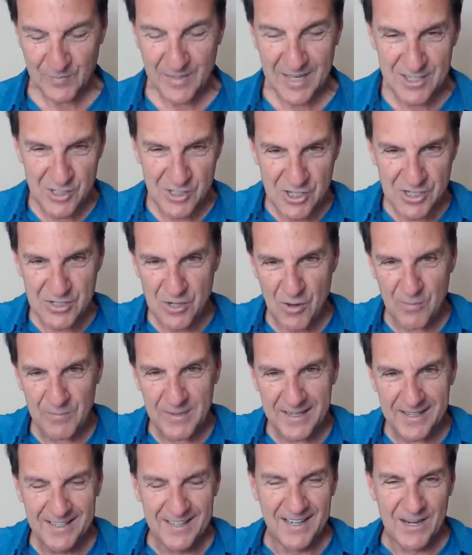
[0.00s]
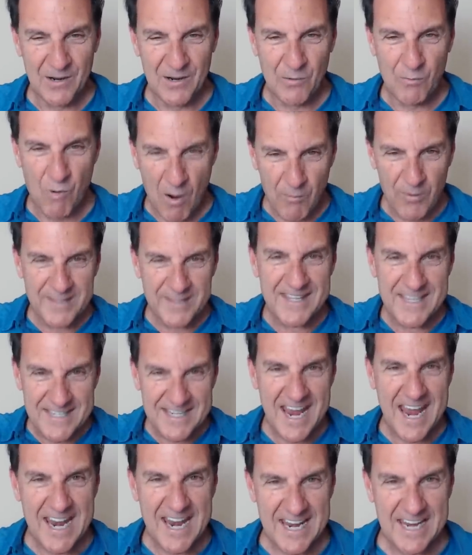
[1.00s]
and she told me, What would the
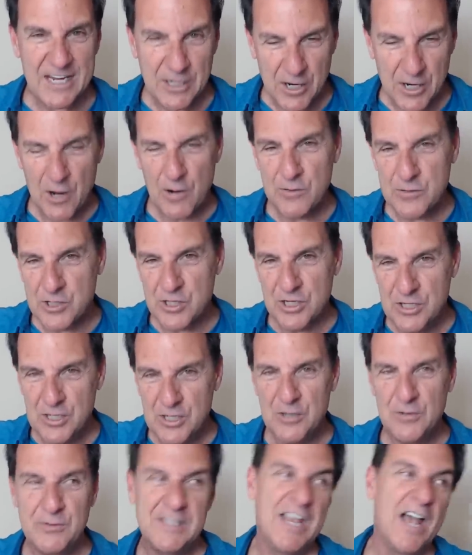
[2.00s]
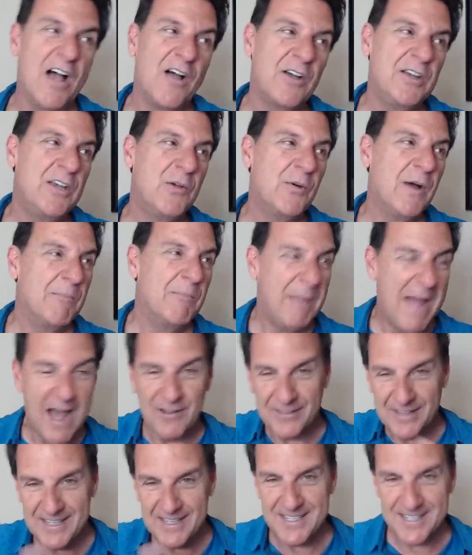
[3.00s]
dating coach and you tell you
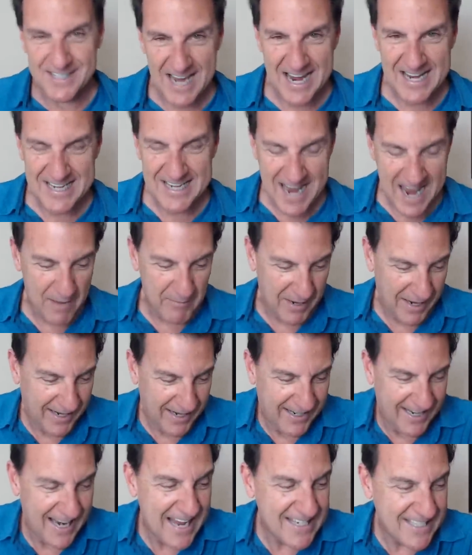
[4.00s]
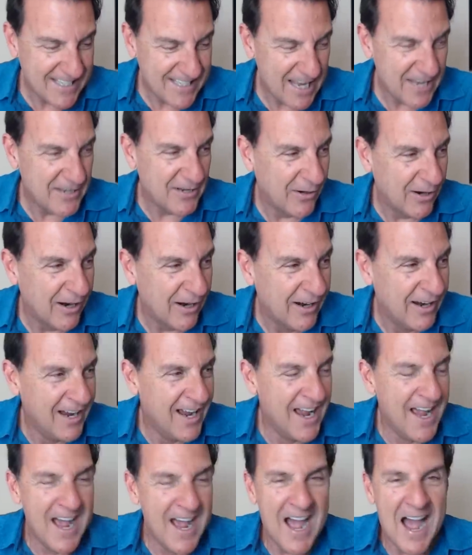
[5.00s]
about this dynamic? And I said to her,
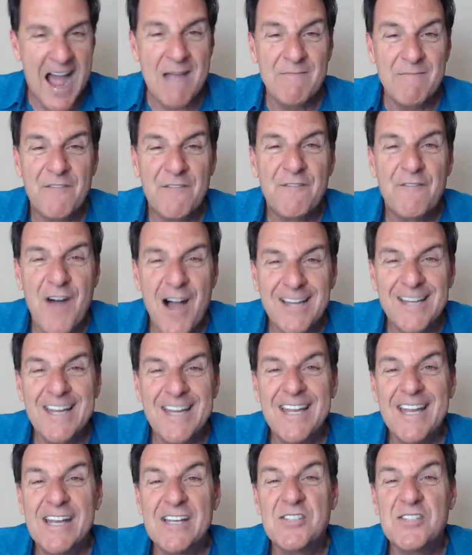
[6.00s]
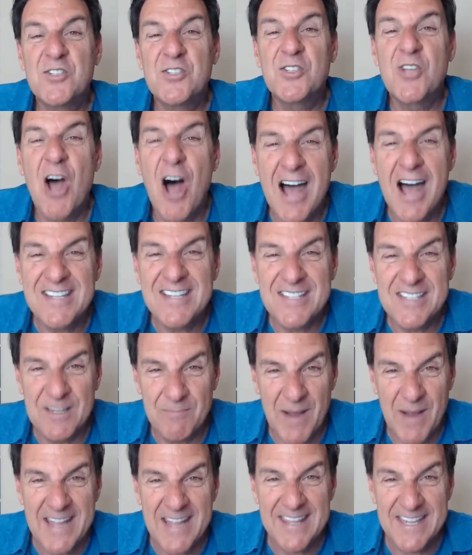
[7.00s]
I'm fucking exhausted
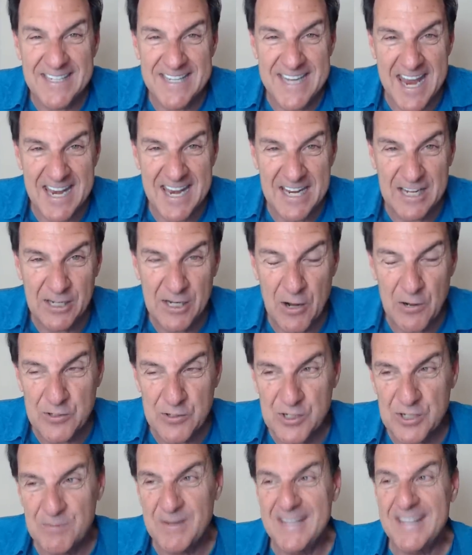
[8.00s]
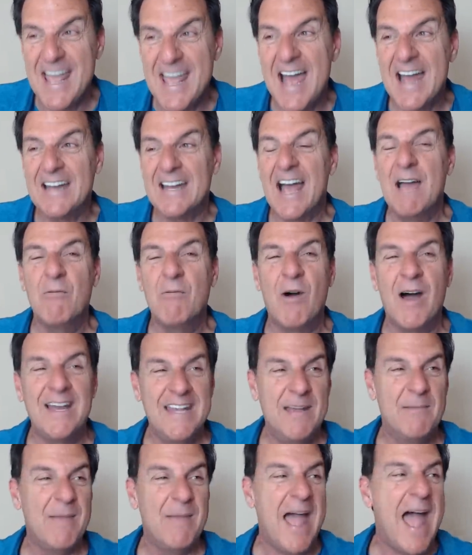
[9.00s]
by the dating coach in me. That I want
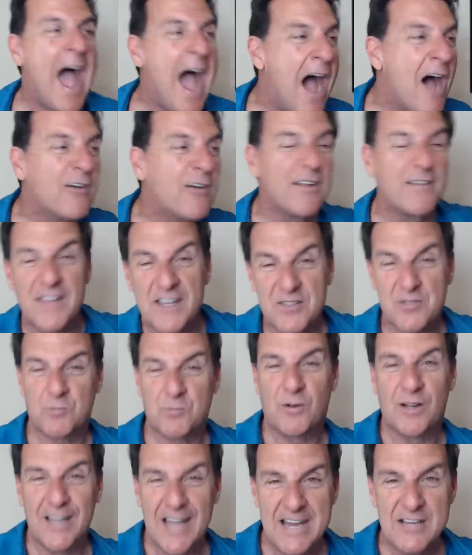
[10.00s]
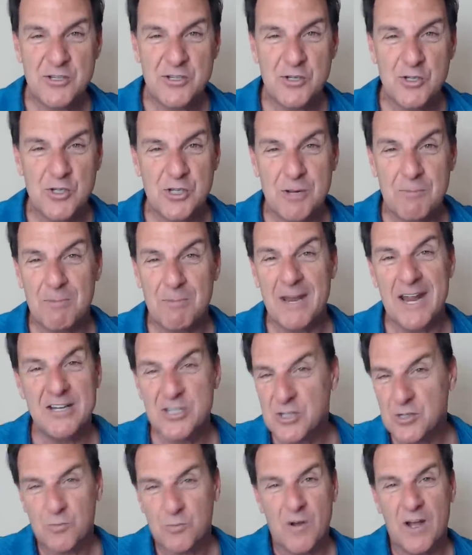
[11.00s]
him out of this relationship and I
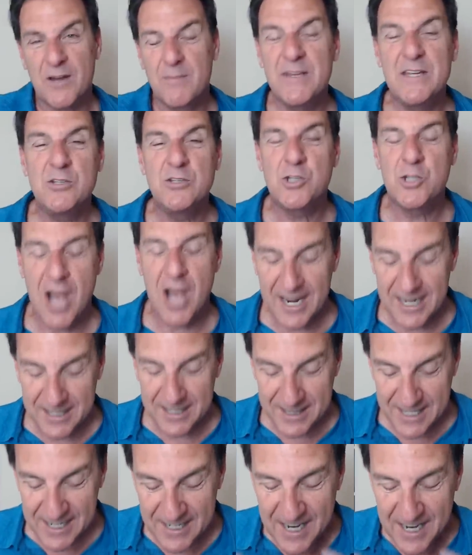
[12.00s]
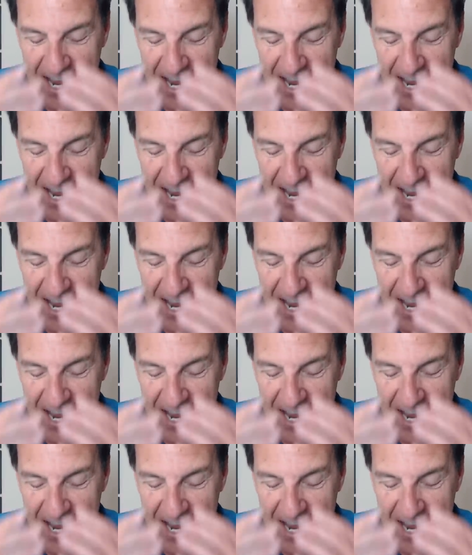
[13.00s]
just want to be Jonathon.